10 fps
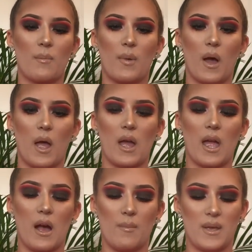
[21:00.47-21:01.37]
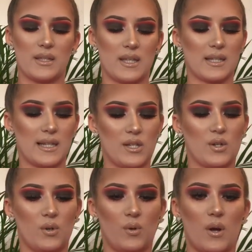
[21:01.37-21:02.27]
But it's this
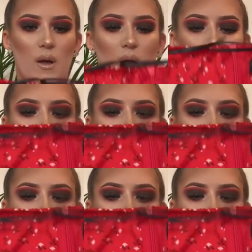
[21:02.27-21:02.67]
little